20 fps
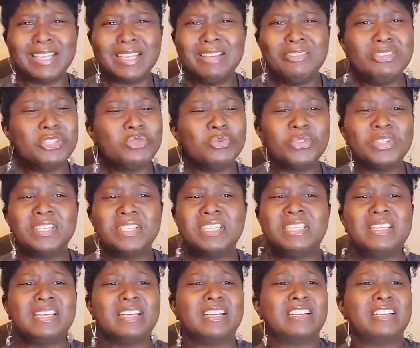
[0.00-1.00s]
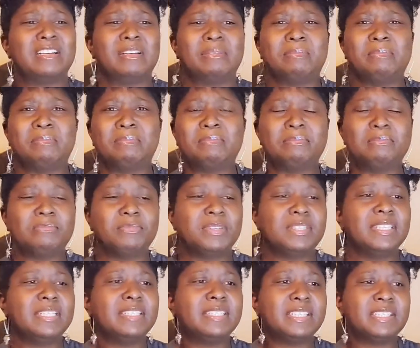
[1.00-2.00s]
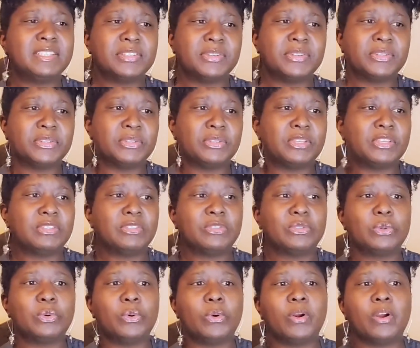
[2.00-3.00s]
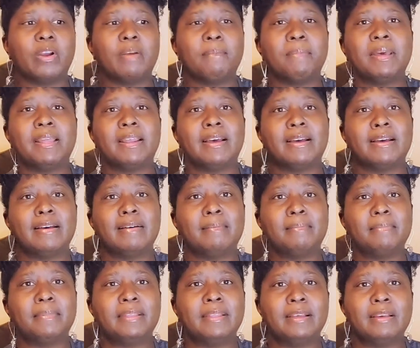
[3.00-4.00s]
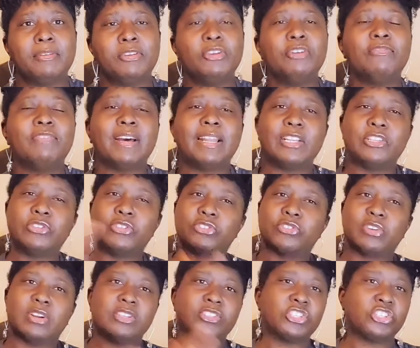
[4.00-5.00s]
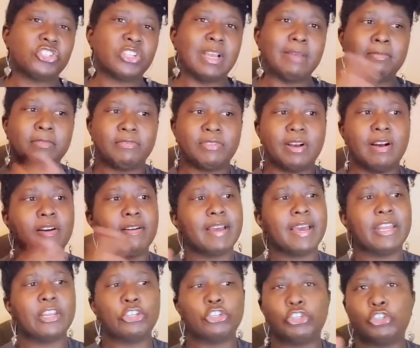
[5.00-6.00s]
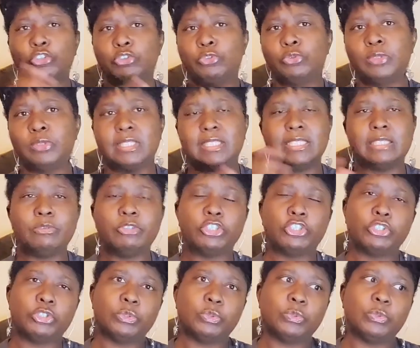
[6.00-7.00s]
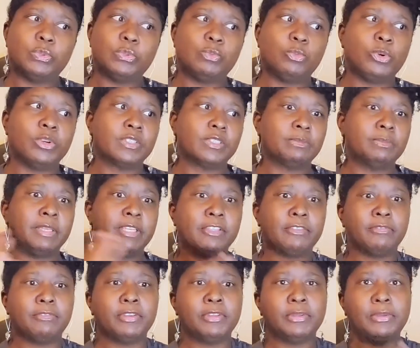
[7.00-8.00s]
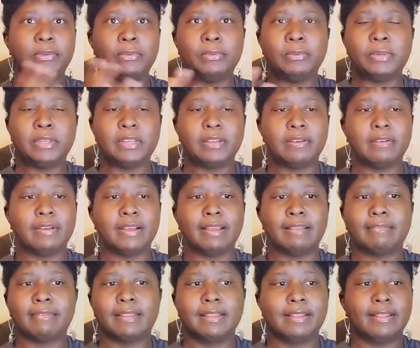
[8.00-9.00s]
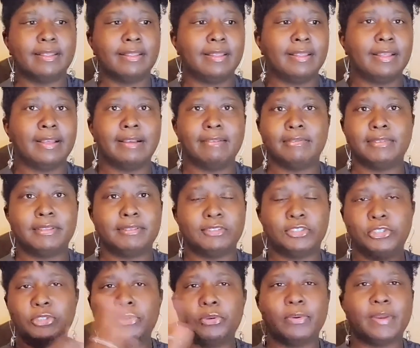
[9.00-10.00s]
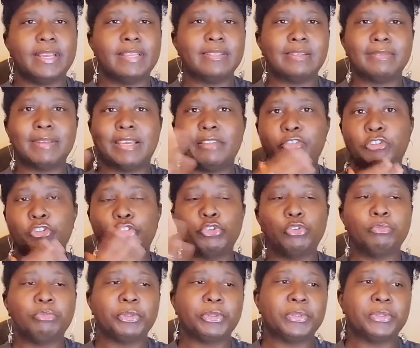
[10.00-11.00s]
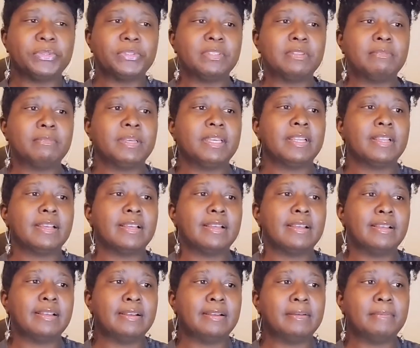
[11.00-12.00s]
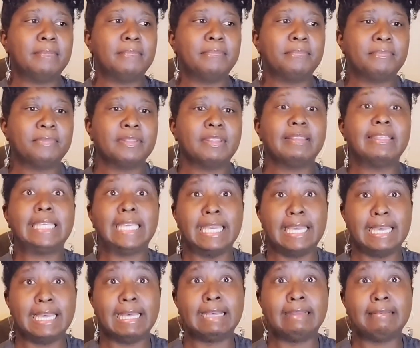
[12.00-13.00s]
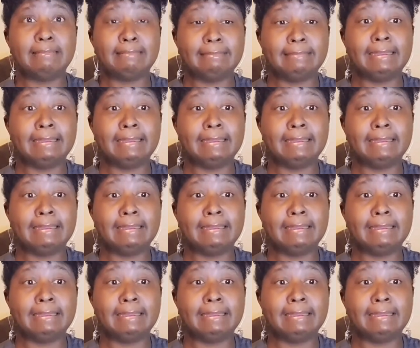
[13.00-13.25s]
It was just really, really tender and sore, but you'll find that you'll start just shopping for all kind of shoes and see what shoes works best for you. You know, I went shoe crazy. I'm not even a shoe person, but yeah.